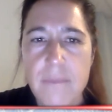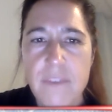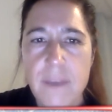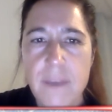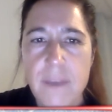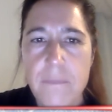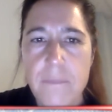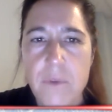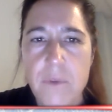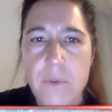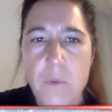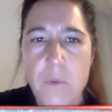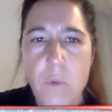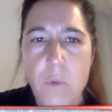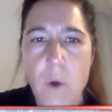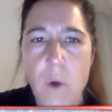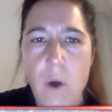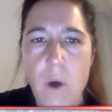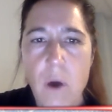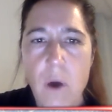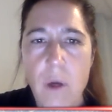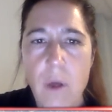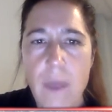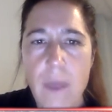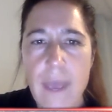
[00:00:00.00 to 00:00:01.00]
up the
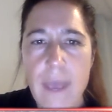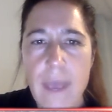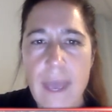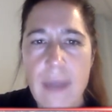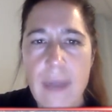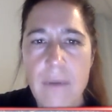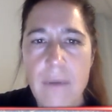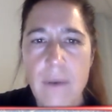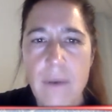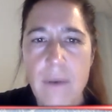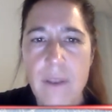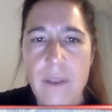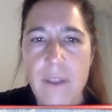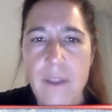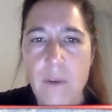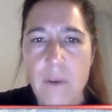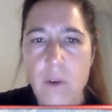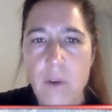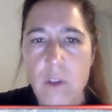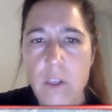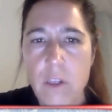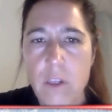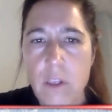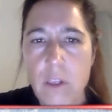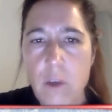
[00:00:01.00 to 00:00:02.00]
wall and
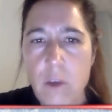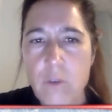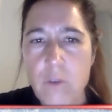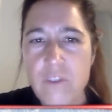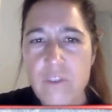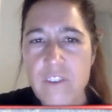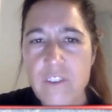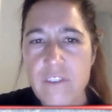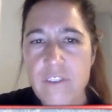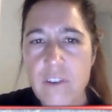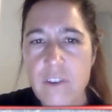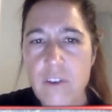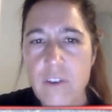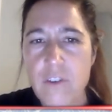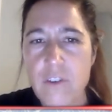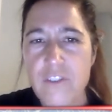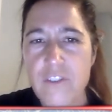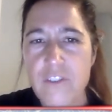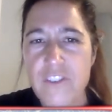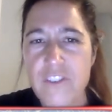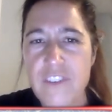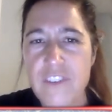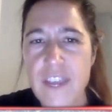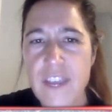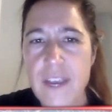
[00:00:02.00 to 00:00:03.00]
closes her
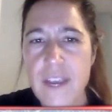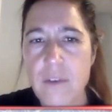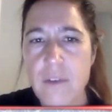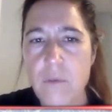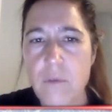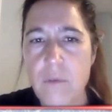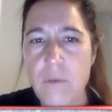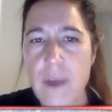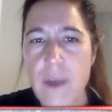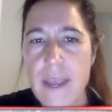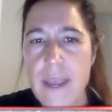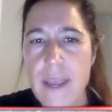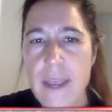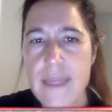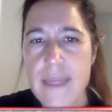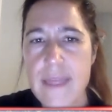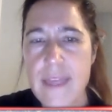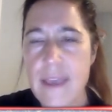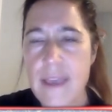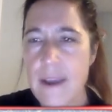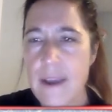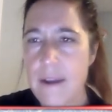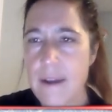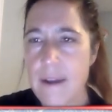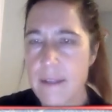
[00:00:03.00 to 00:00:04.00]
stick right
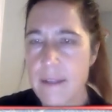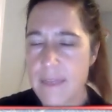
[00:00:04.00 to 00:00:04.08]
there,